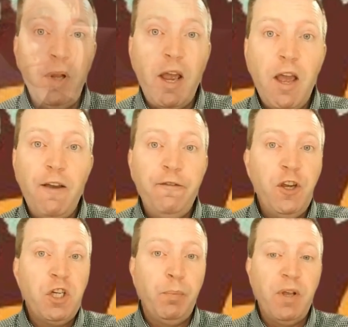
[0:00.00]
player,
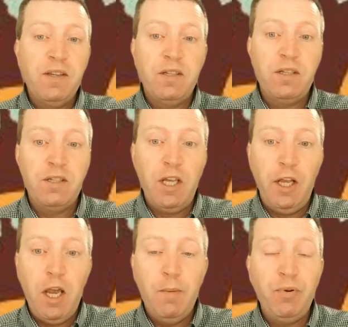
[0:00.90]
Fischer plays the
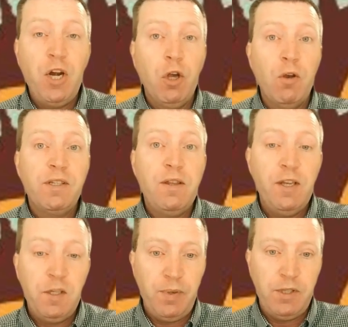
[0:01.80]
Sicilian, but he notes in
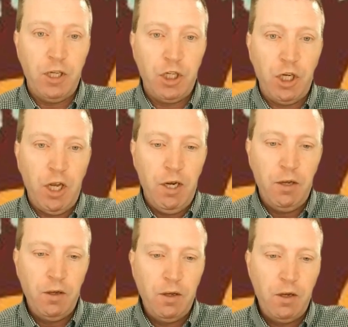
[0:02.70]
this position,
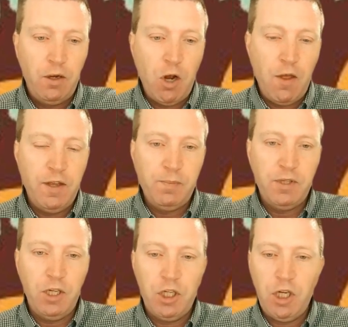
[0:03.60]
not in this
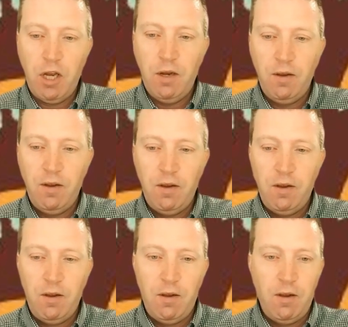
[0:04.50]
position,
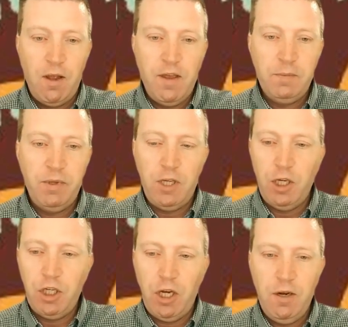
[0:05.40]
in this
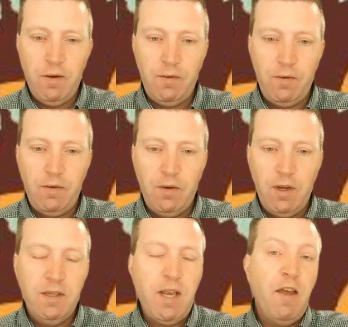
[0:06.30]
position,
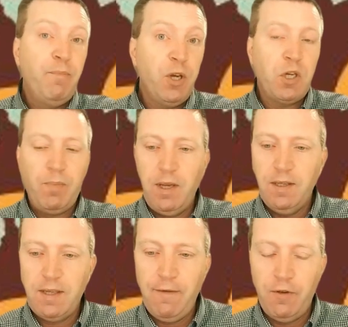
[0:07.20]
instead of bishop
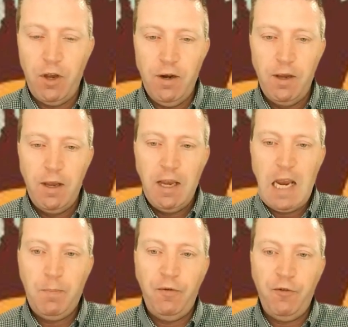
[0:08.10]
e7,
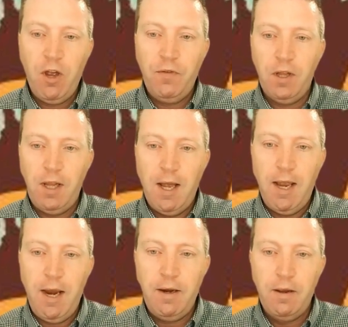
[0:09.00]
he preferred the
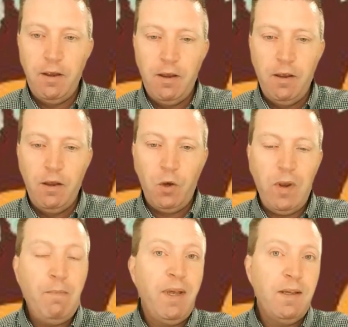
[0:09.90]
line
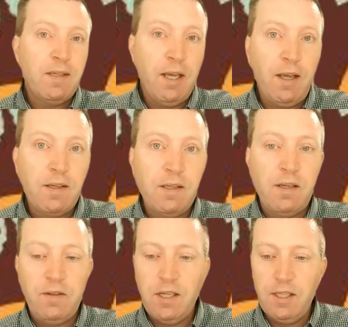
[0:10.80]
queen b6. He
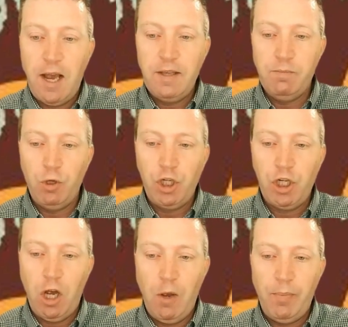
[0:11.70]
says this line's much
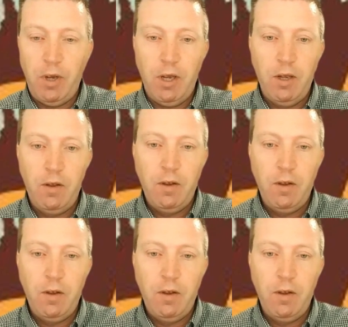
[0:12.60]
sharper.